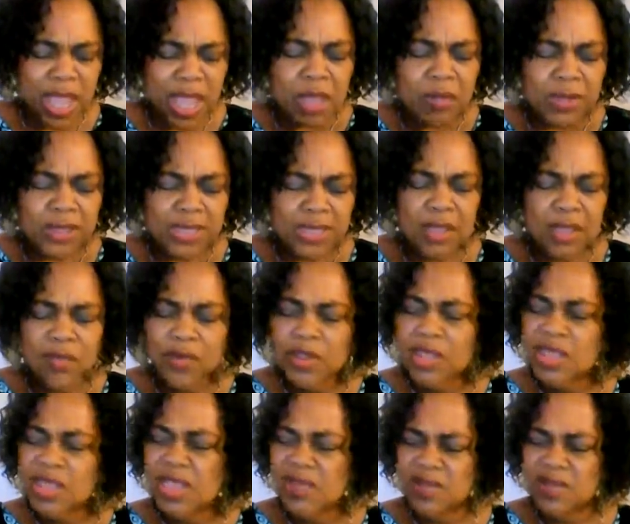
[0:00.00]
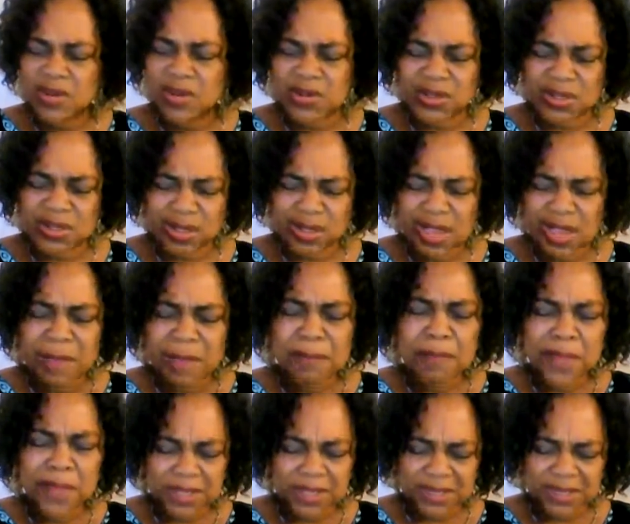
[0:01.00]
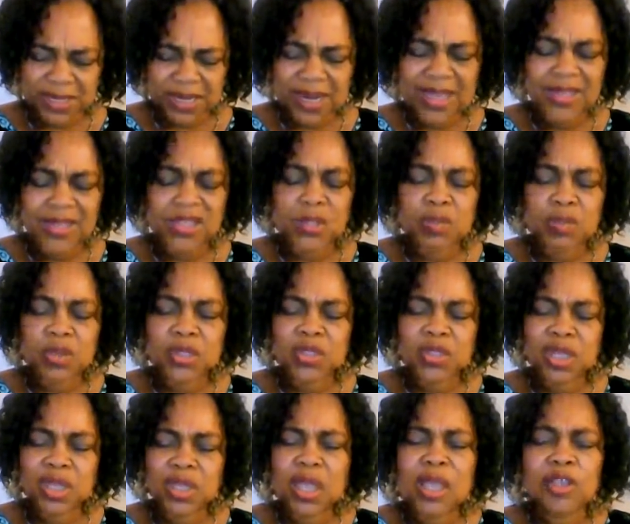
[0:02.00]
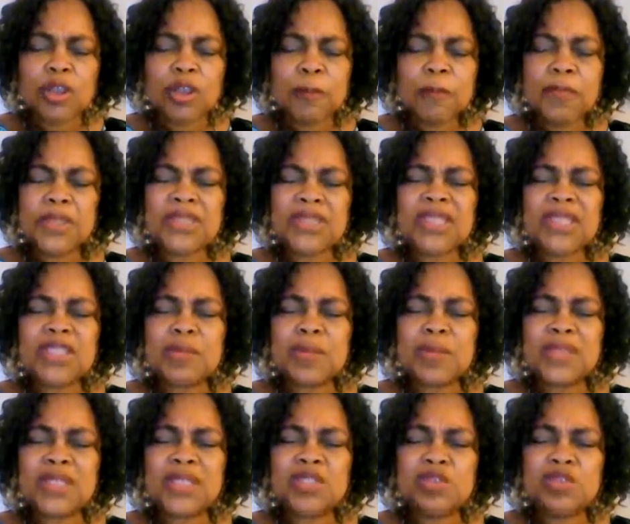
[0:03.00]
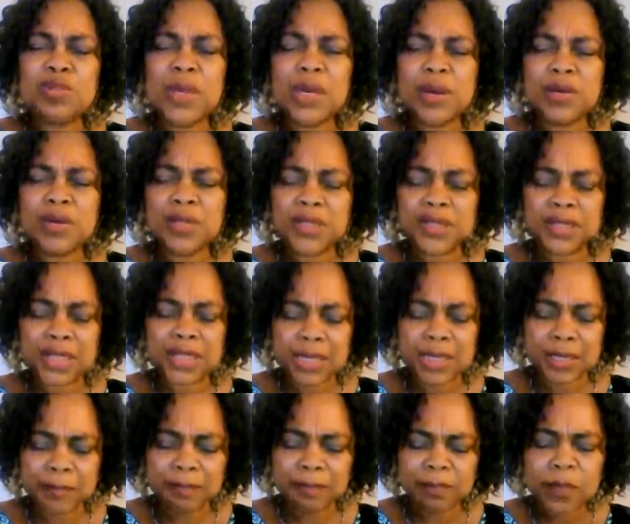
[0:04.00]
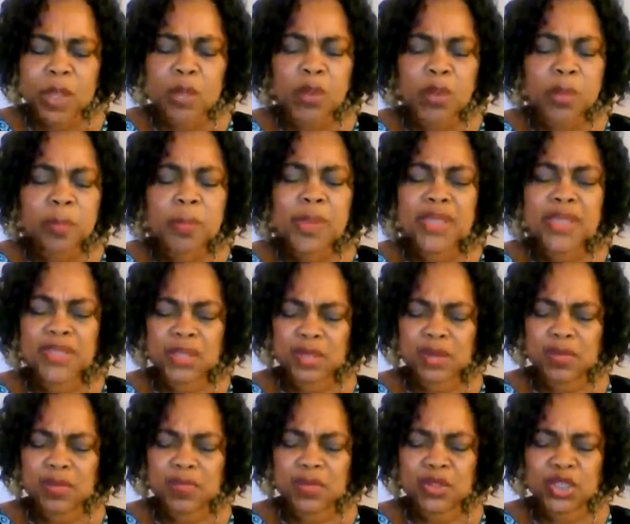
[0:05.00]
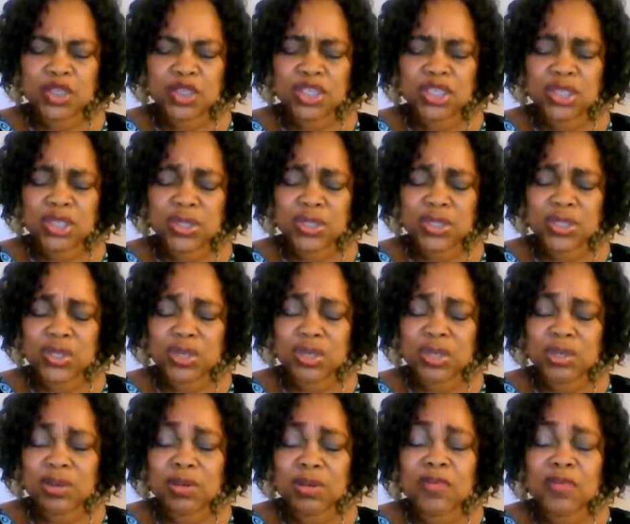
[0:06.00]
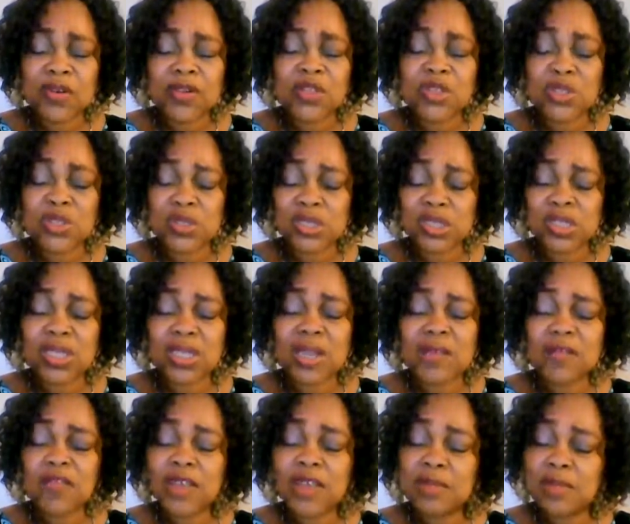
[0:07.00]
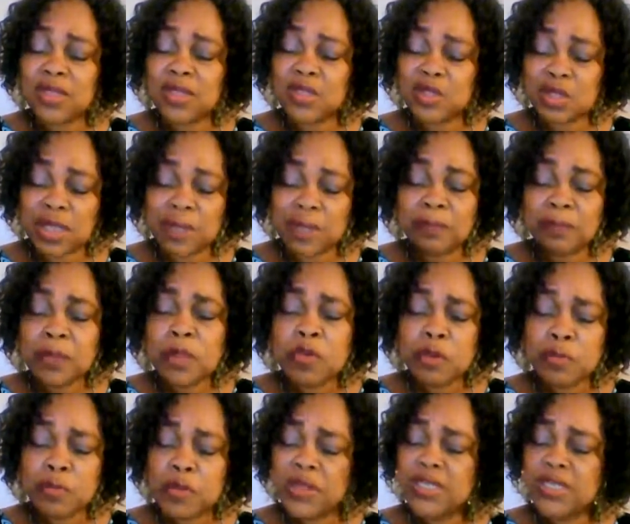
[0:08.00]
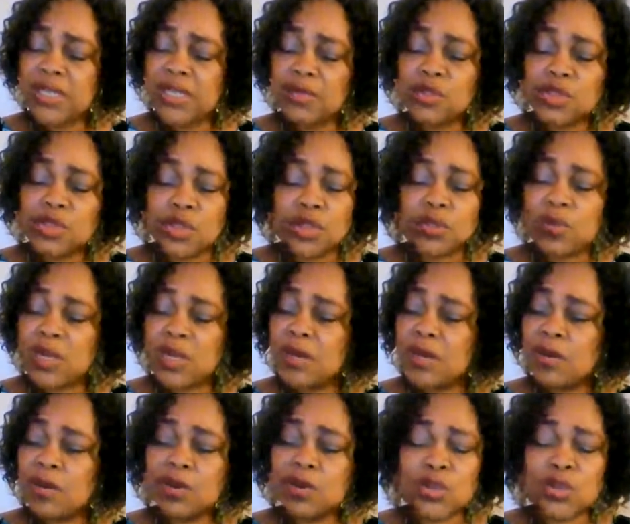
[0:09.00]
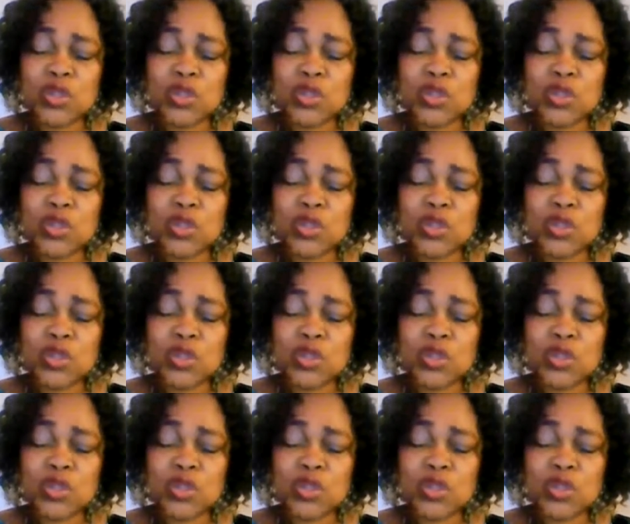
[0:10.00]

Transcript: We thank you for giving us peace in our spirit today. Your peace that surpasses human understanding. We bless you, God, for touching us, Lord God. Various situations in our families today, we present them to you, Father Lord.